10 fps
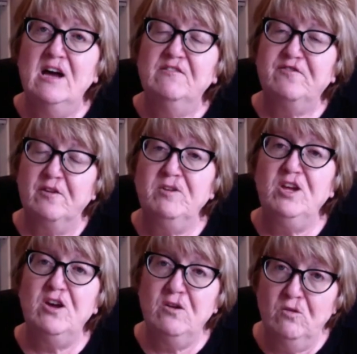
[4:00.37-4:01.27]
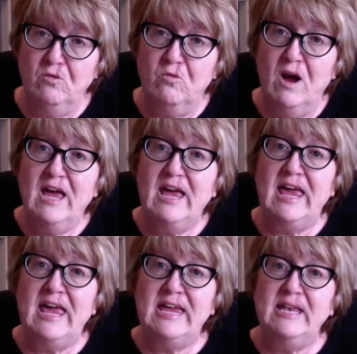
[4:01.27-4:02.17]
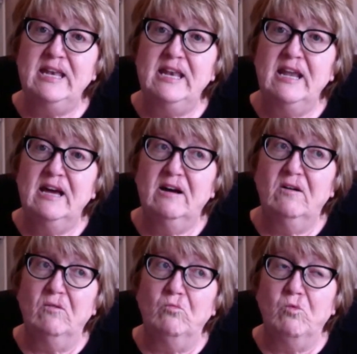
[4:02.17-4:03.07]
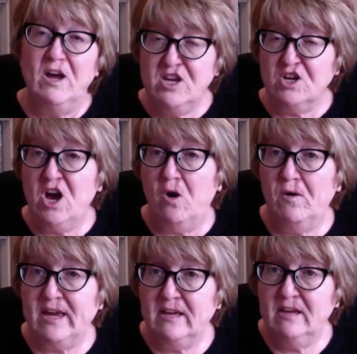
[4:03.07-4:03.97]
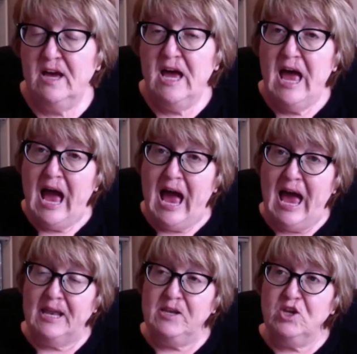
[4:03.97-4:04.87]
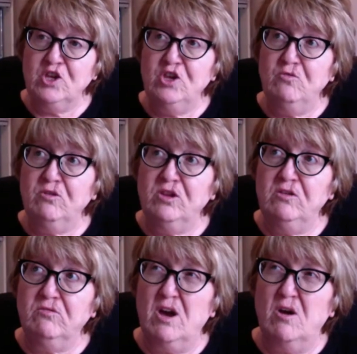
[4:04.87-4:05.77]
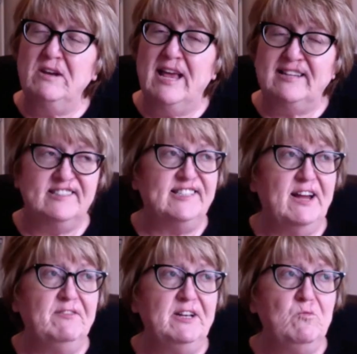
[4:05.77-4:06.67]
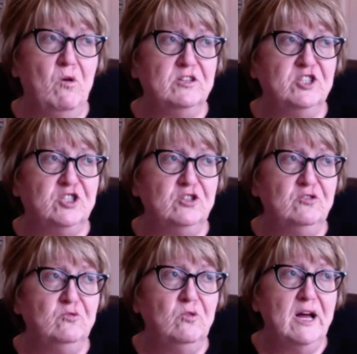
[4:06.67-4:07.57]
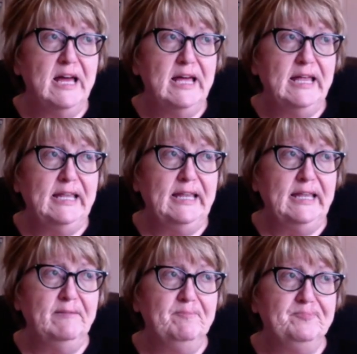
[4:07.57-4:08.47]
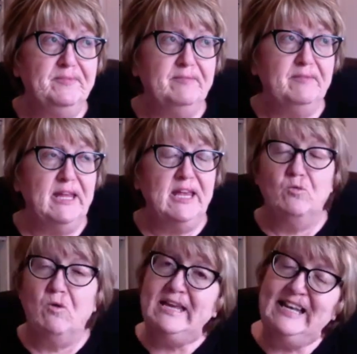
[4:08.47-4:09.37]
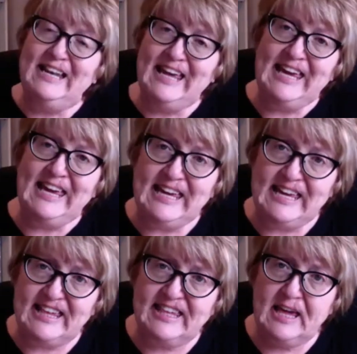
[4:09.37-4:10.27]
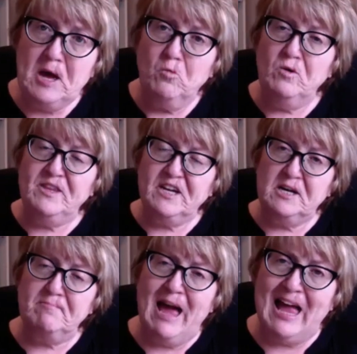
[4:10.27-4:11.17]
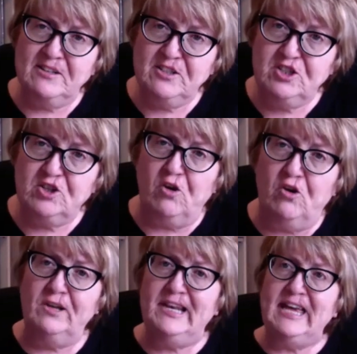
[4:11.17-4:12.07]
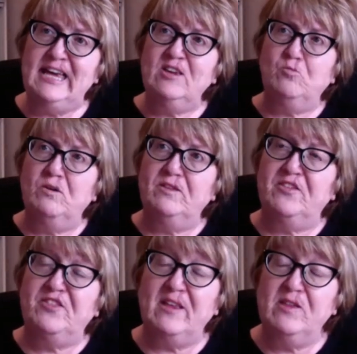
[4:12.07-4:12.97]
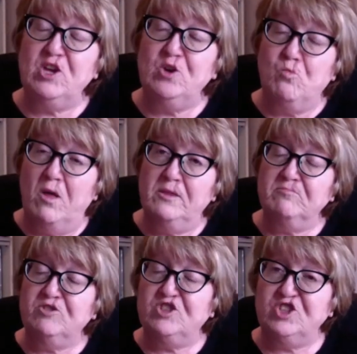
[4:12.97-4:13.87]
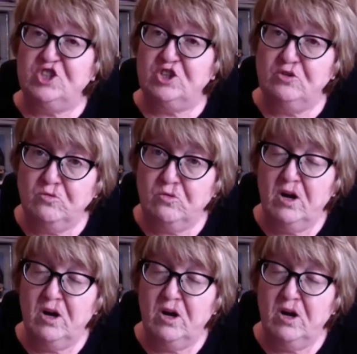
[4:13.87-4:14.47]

from you in where you're going, and you don't necessarily want to, in a way, lead with a command or lead with a thing that you want them to do